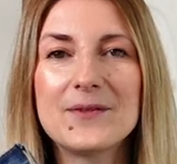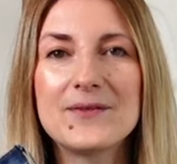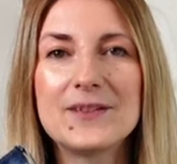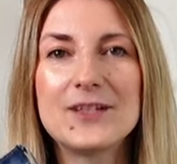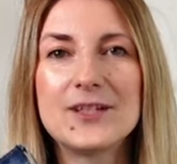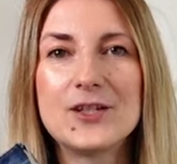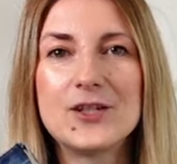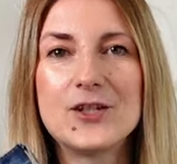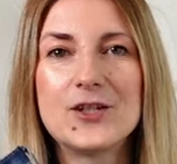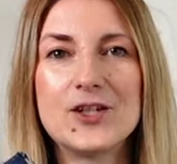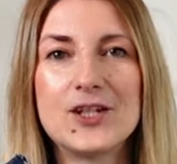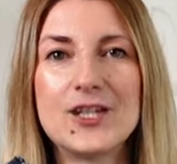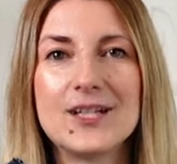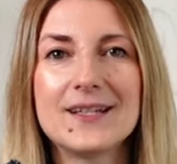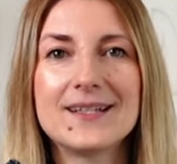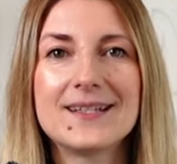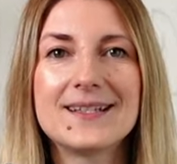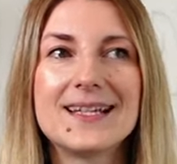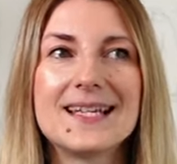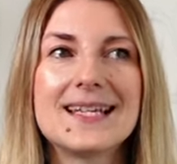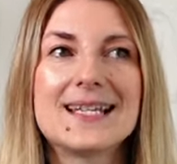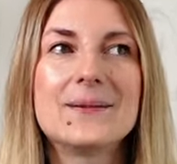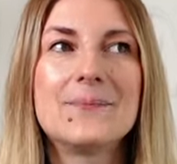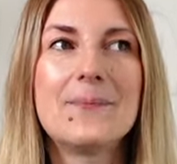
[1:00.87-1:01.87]
of the
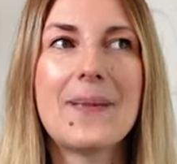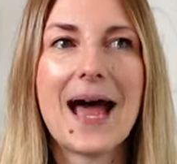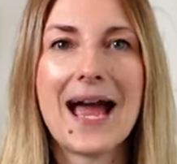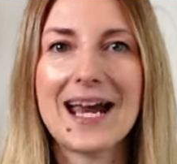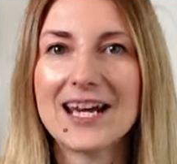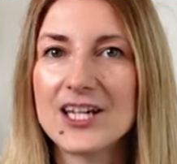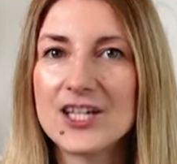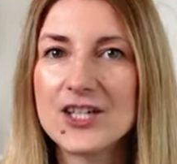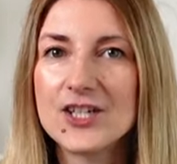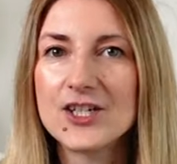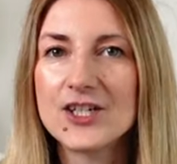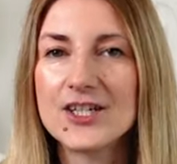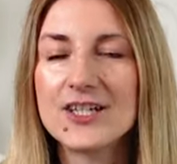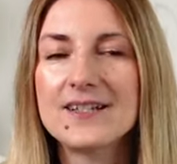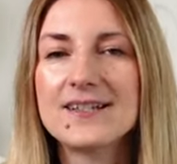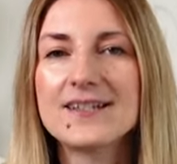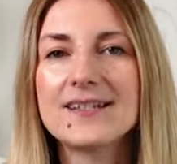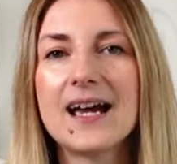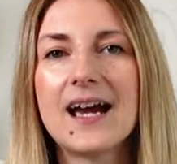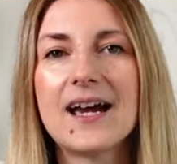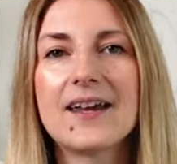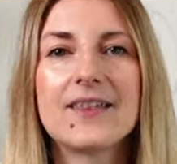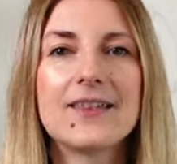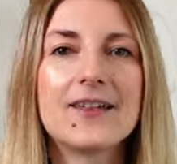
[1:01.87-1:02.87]
jeans is baggy
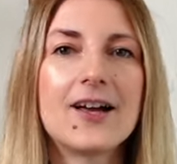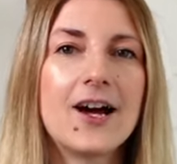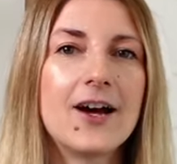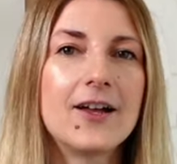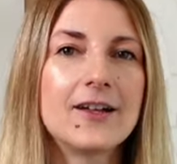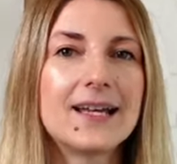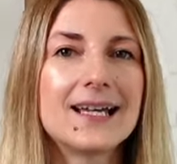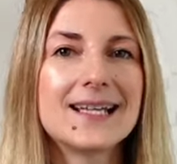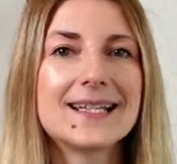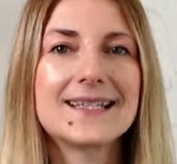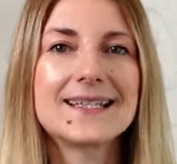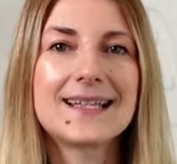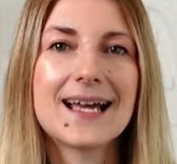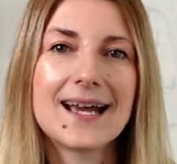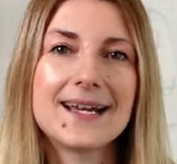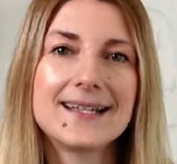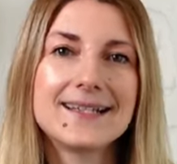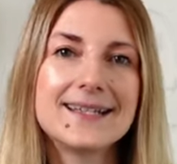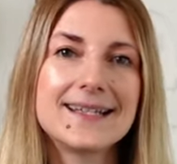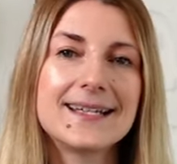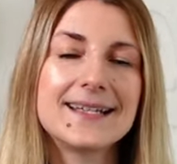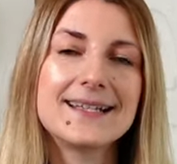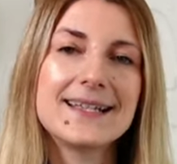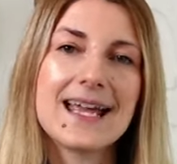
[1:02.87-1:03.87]
jeans, I thought
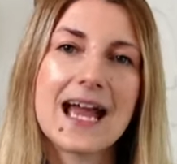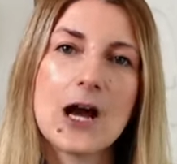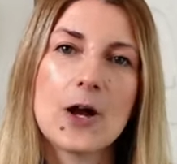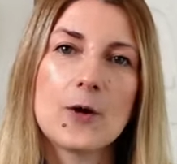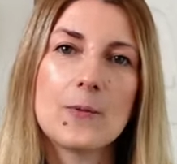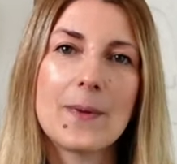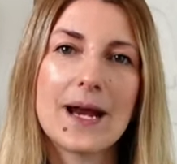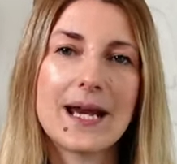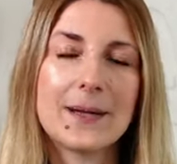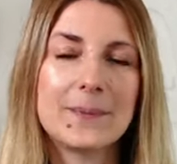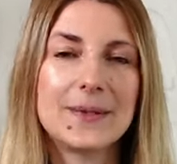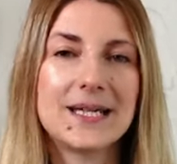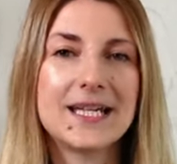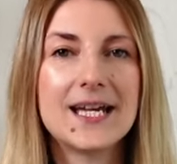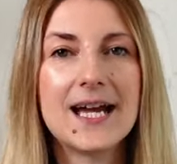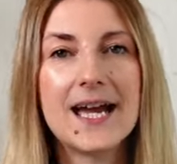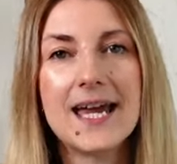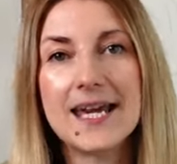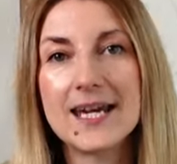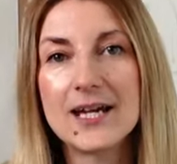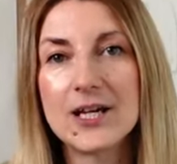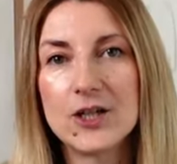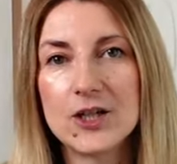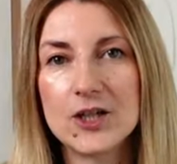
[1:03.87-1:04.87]
sizing down might be
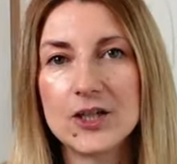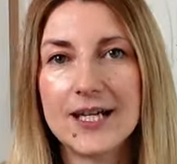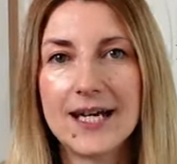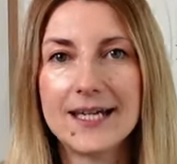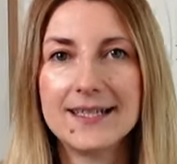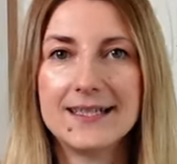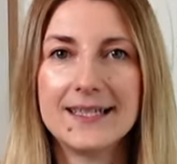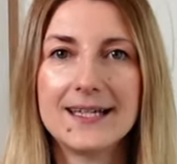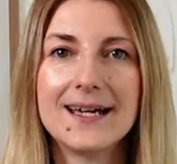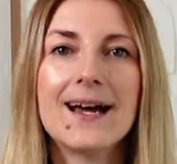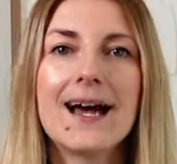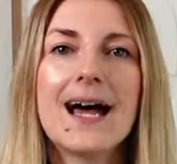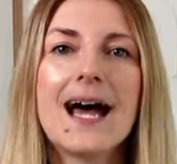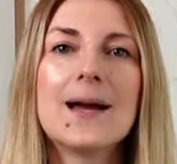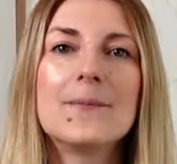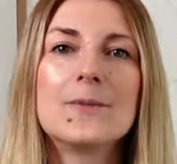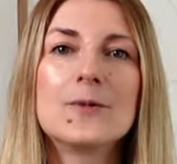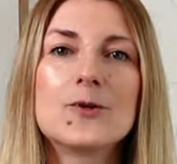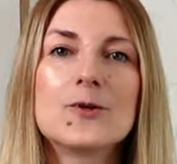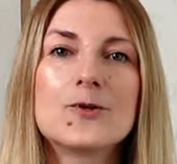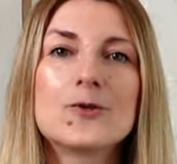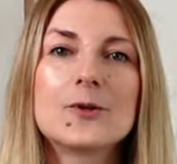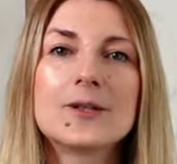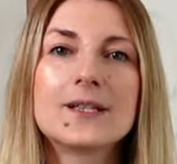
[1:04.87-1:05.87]
a good idea. I'm
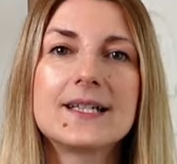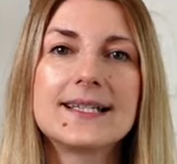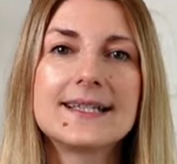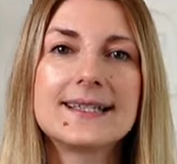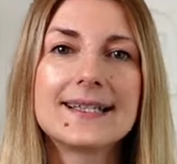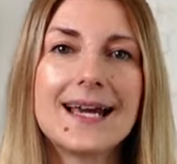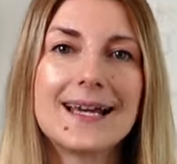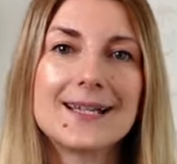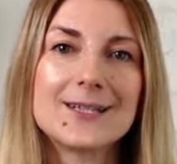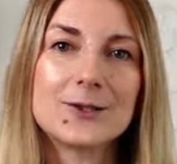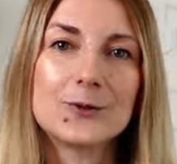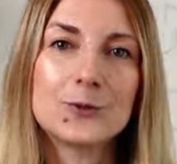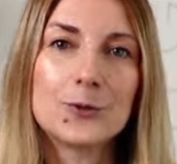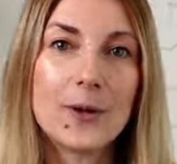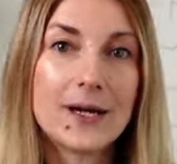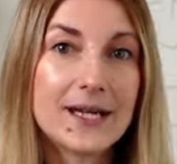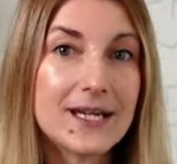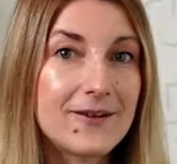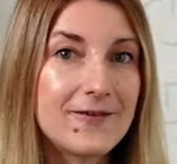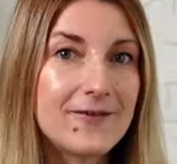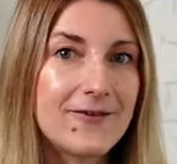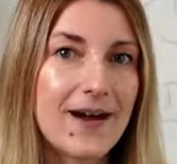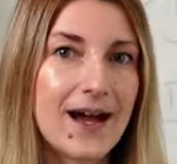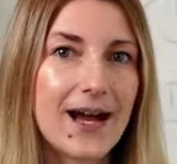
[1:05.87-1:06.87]
usually size
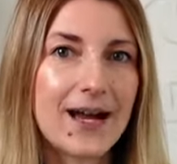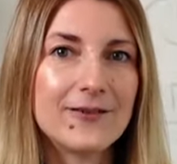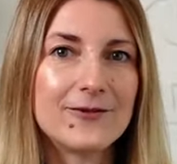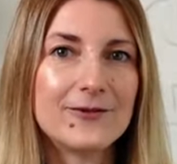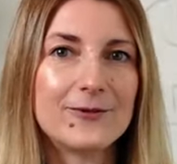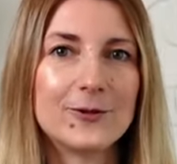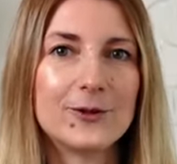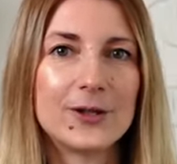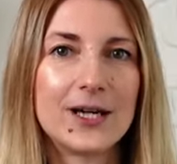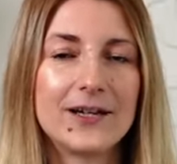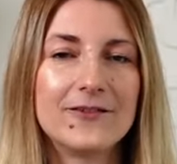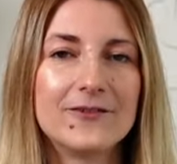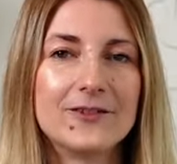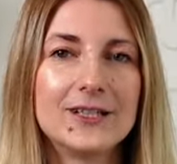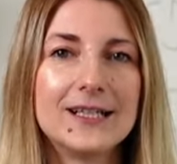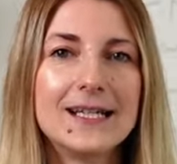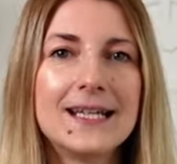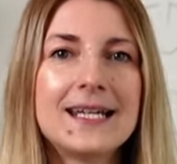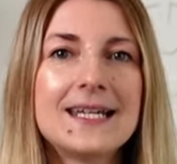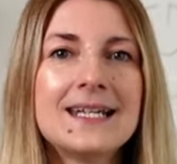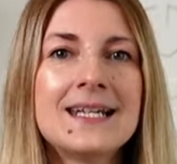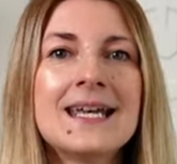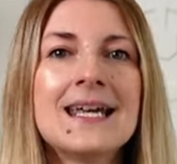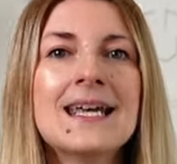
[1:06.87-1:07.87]
25 for
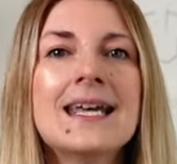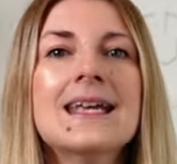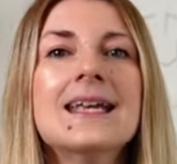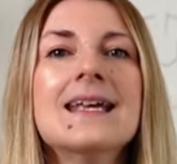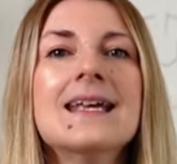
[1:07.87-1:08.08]
Everlane,